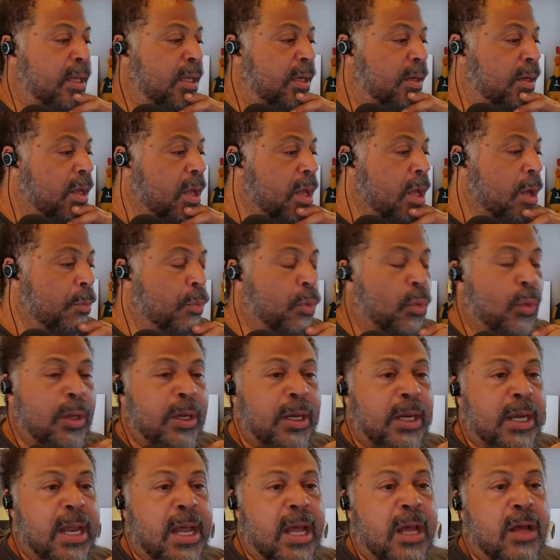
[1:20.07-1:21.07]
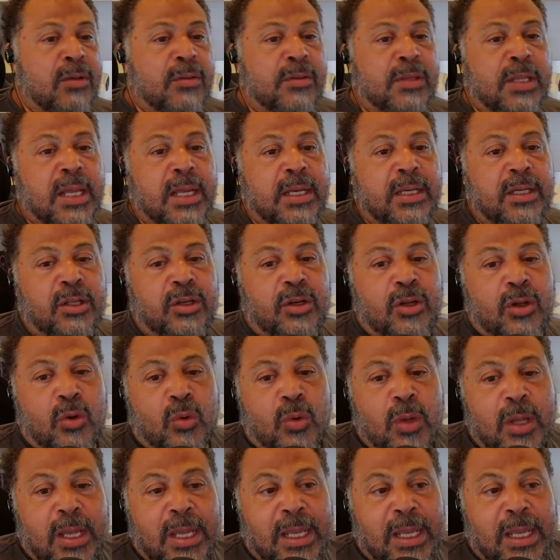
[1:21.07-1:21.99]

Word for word: and pointed out that, you know,